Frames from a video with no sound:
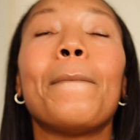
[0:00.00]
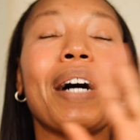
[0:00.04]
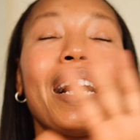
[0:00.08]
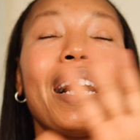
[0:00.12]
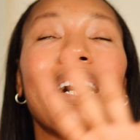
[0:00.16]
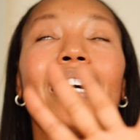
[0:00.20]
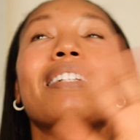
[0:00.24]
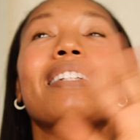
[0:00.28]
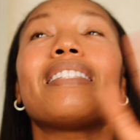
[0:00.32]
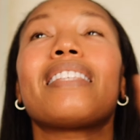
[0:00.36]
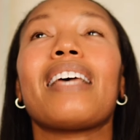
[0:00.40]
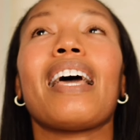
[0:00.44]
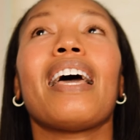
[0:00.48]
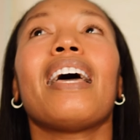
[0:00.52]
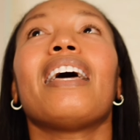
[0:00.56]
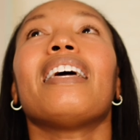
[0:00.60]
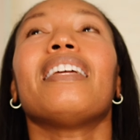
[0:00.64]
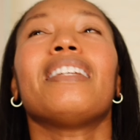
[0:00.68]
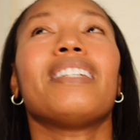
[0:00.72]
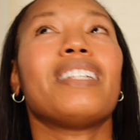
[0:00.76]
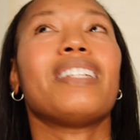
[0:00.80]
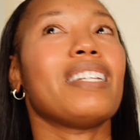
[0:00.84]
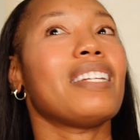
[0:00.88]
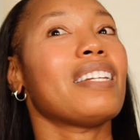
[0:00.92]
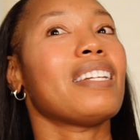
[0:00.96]
But
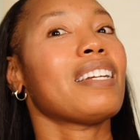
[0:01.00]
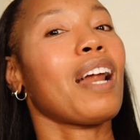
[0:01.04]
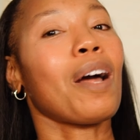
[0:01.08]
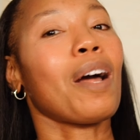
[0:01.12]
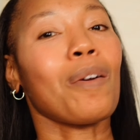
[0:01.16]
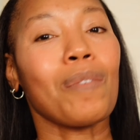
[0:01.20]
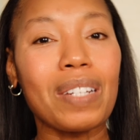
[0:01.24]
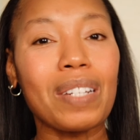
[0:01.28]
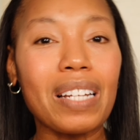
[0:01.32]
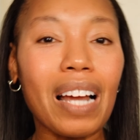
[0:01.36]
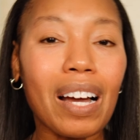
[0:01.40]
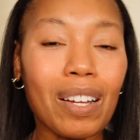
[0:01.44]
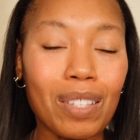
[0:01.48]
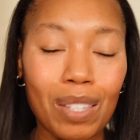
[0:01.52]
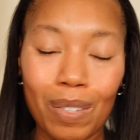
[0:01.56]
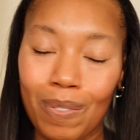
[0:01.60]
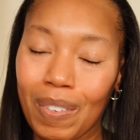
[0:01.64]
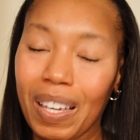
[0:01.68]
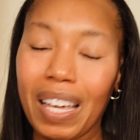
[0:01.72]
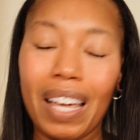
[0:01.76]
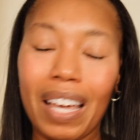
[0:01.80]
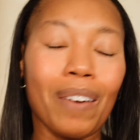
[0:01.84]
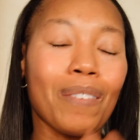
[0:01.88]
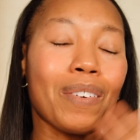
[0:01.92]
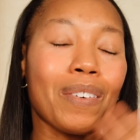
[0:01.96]
she did not reach out to
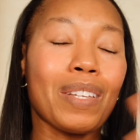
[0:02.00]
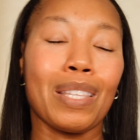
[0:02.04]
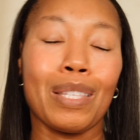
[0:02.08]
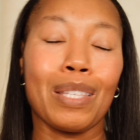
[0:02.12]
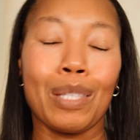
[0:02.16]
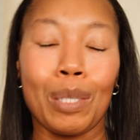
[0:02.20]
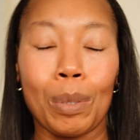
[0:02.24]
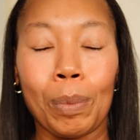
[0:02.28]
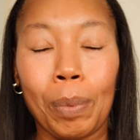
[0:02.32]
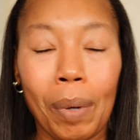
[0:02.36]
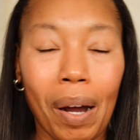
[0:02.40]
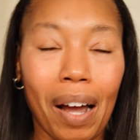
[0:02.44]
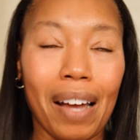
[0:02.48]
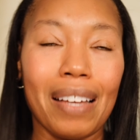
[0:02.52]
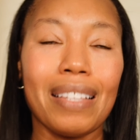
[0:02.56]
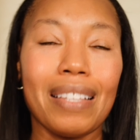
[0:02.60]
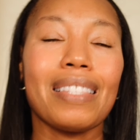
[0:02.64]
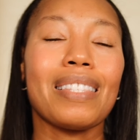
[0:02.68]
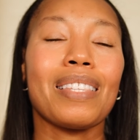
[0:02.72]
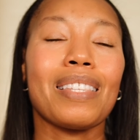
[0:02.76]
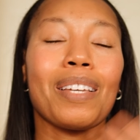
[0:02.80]
me. It was a surprise.